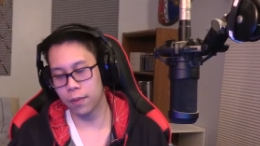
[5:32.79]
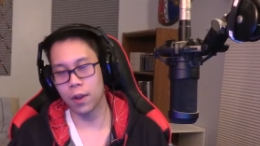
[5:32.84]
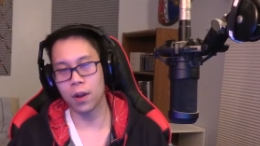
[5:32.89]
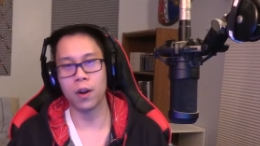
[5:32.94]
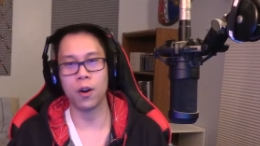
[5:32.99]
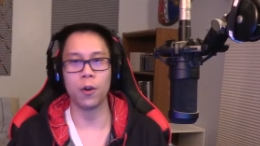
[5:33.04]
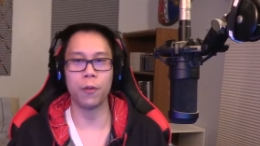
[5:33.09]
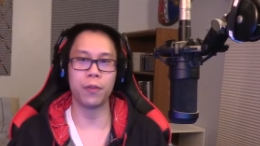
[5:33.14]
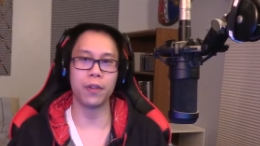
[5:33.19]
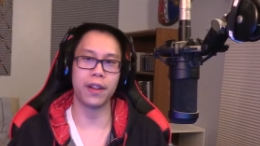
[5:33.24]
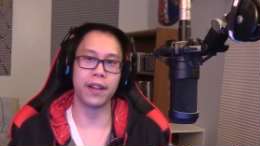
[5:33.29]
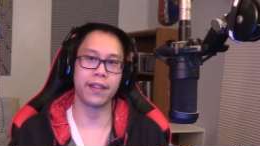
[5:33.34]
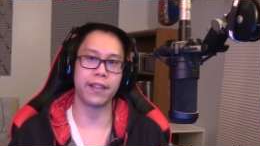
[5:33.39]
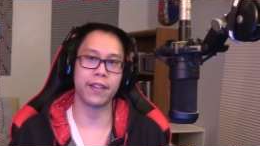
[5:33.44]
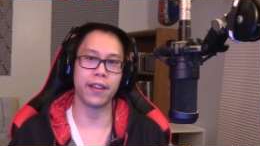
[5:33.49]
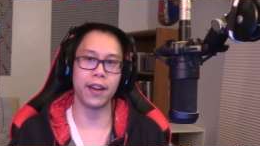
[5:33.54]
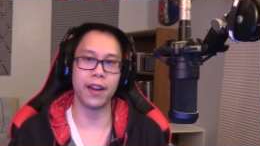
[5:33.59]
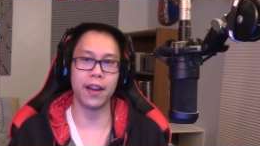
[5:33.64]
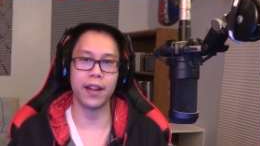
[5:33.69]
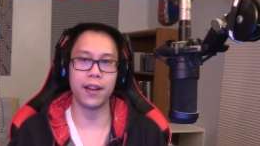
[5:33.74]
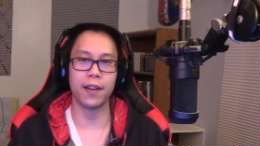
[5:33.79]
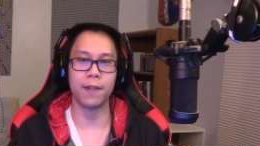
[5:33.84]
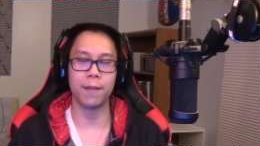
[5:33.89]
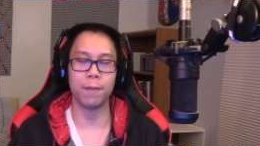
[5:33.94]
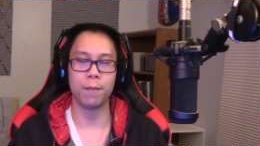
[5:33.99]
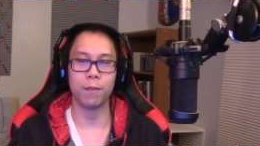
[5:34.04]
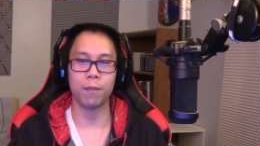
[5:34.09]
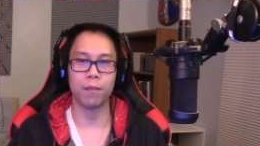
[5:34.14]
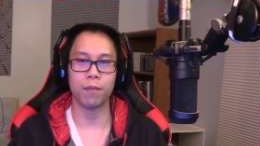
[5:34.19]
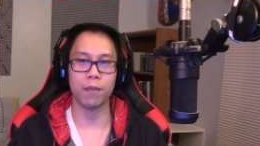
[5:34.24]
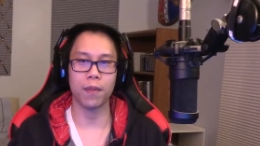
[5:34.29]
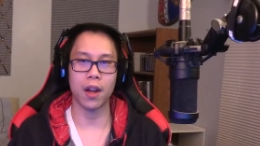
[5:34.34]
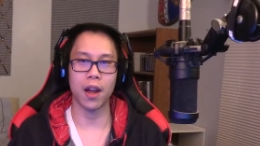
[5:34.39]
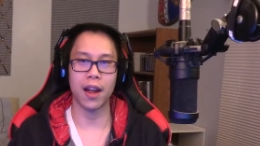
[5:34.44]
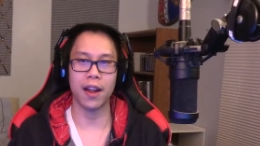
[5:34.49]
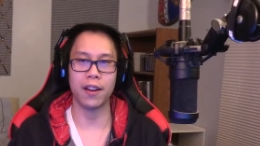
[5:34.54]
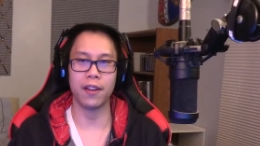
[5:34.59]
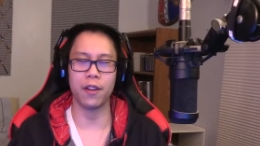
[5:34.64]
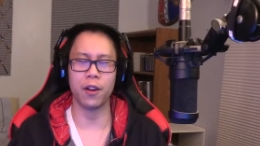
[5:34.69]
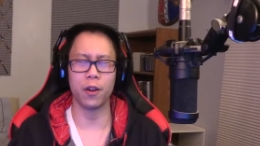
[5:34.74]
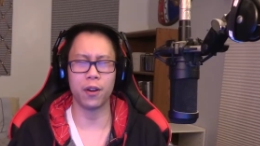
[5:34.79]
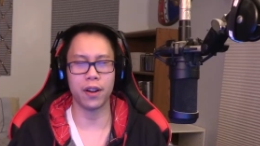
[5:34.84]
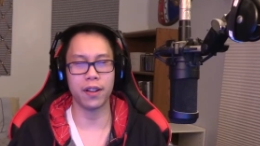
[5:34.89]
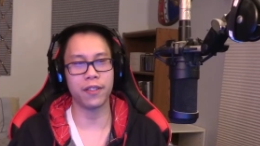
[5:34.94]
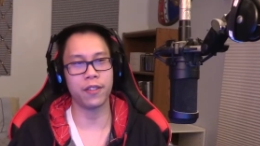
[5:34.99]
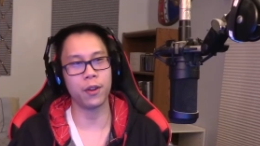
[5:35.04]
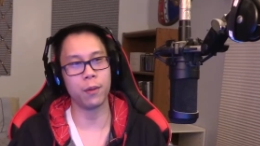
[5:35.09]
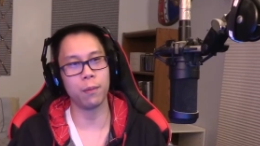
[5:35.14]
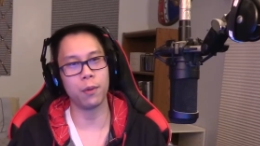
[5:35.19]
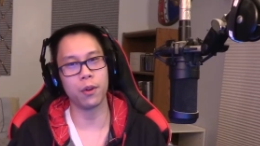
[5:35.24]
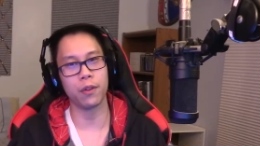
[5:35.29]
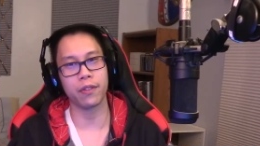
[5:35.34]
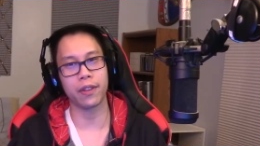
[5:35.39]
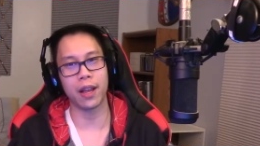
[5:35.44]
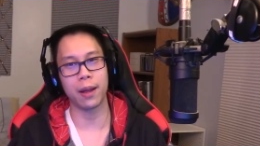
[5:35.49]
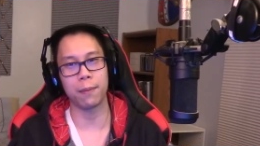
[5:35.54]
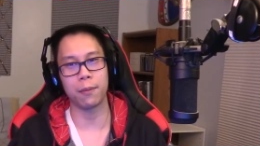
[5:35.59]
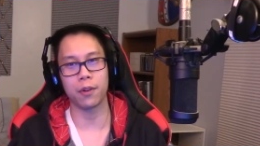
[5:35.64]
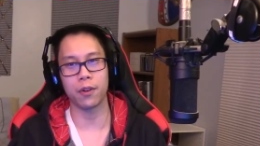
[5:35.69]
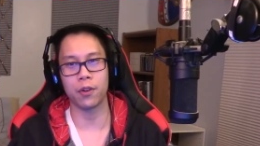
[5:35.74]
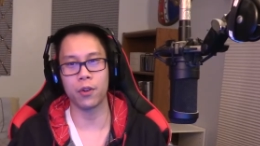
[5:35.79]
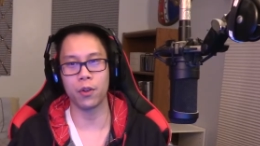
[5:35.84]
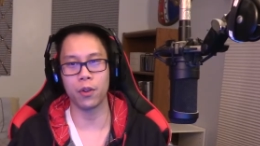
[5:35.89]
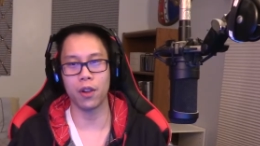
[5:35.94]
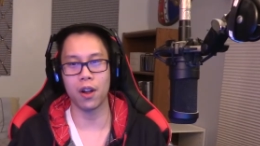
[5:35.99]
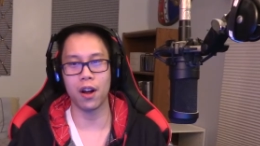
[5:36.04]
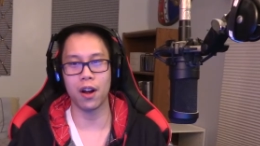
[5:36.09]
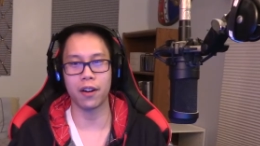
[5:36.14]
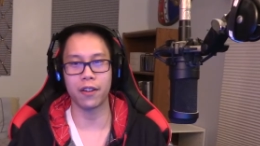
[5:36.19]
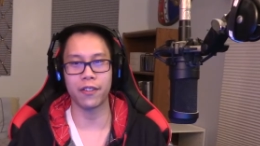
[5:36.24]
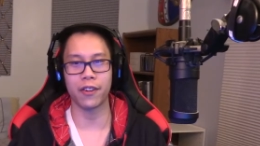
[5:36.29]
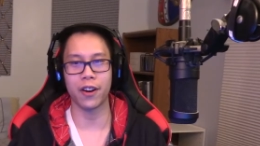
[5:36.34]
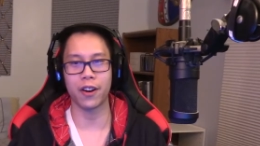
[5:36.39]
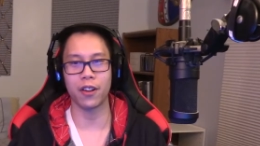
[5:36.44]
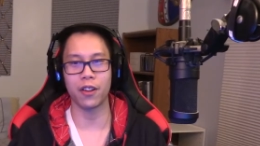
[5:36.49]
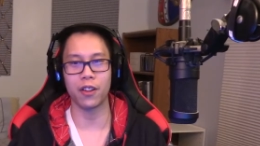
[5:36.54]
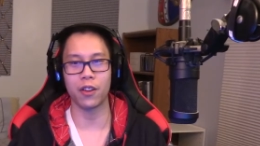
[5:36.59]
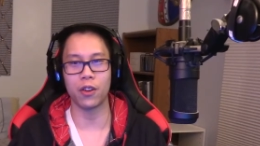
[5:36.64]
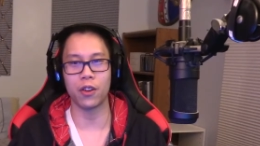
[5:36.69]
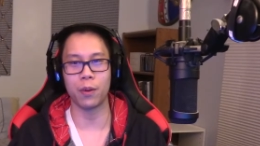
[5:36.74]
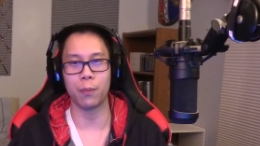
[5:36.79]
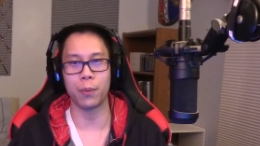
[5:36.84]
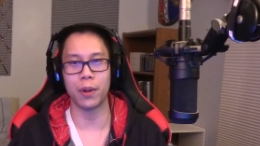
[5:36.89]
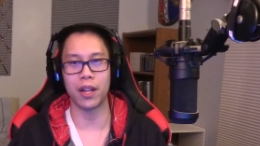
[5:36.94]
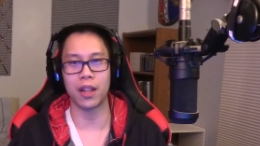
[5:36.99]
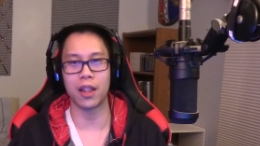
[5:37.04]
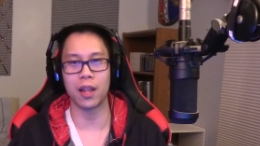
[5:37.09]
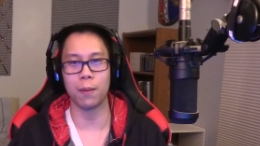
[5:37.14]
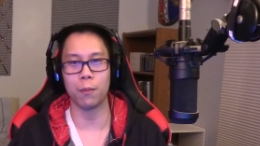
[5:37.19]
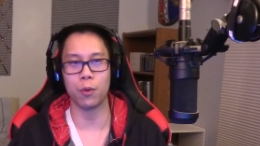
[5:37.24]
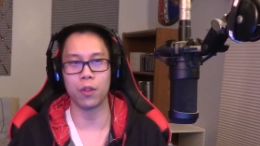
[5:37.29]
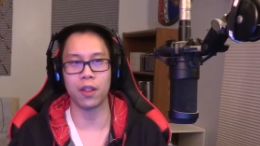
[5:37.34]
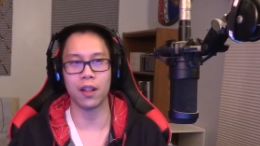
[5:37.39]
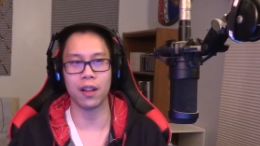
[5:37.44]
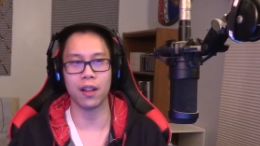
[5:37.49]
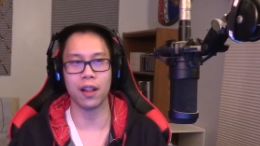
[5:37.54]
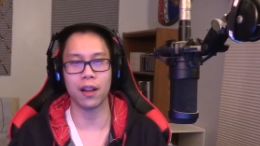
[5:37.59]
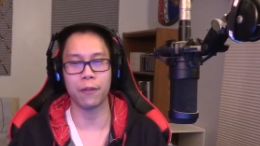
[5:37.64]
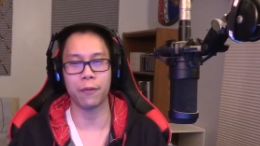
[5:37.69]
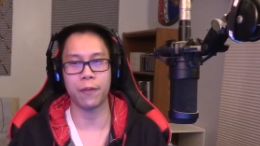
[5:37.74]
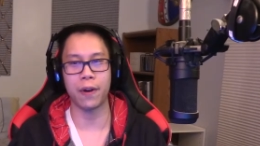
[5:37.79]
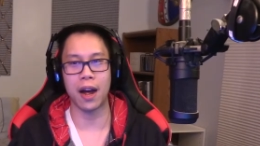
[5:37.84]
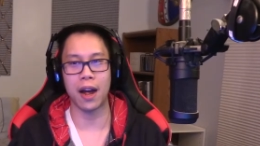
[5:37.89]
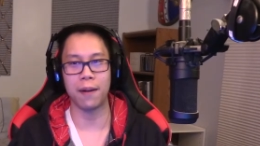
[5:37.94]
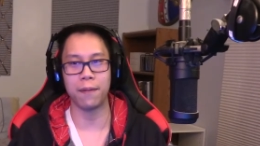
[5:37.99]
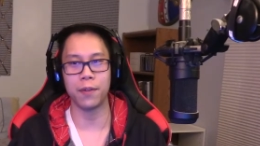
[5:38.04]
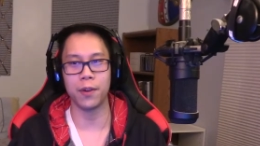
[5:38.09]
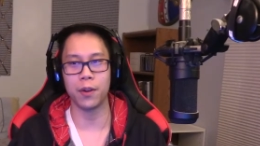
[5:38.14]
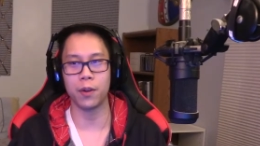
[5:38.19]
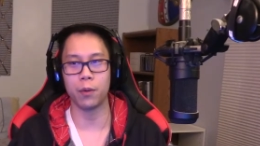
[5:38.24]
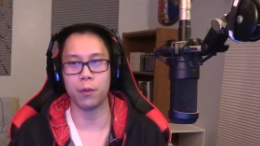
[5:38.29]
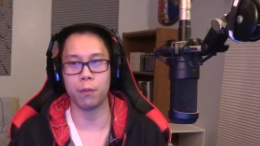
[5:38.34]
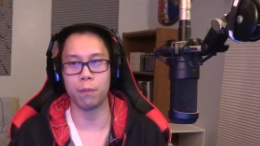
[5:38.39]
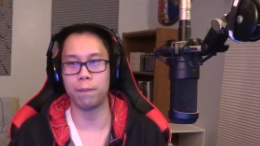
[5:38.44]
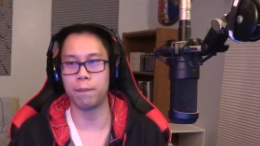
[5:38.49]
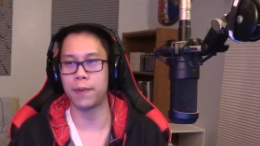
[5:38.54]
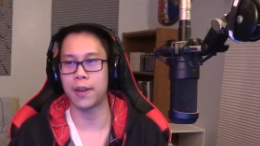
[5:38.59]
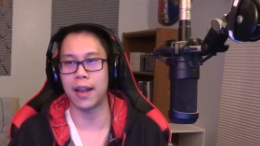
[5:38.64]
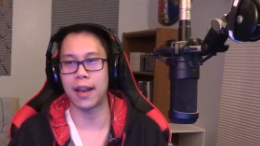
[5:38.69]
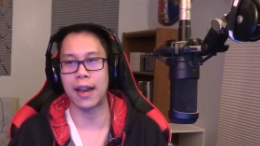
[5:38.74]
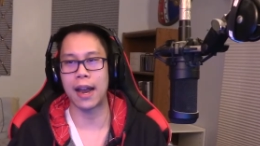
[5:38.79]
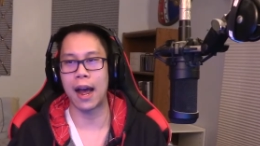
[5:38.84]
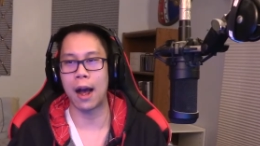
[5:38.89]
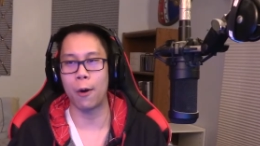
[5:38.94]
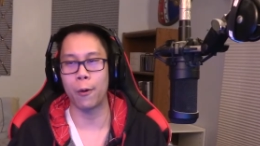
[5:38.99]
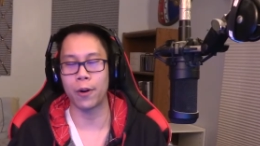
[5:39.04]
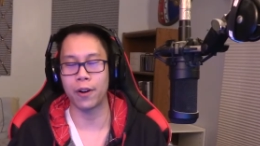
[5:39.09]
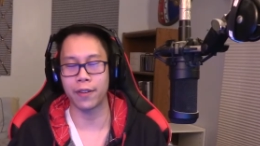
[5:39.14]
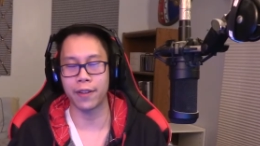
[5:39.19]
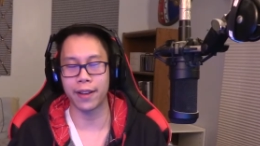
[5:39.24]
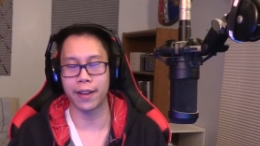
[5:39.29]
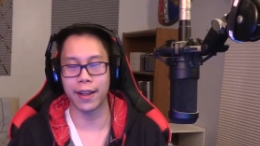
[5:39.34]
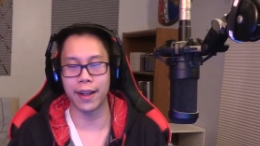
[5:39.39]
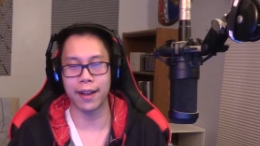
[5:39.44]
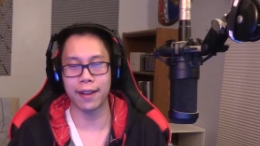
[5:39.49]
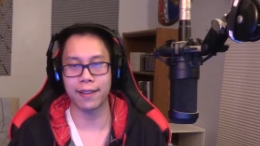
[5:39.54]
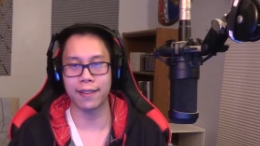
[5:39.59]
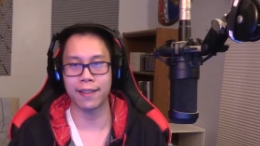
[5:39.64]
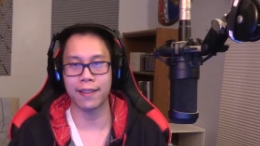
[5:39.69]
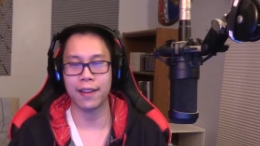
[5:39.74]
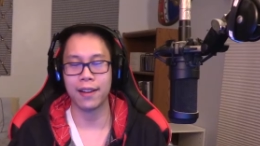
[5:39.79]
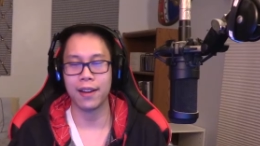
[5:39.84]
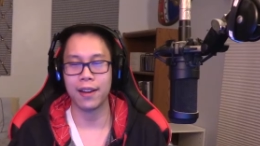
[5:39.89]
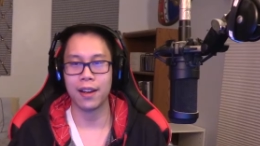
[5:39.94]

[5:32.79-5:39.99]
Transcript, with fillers: Hopefully it's good. I don't assume those games are too long. Generally, you could beat them within like 5 to 10 hours, I guess,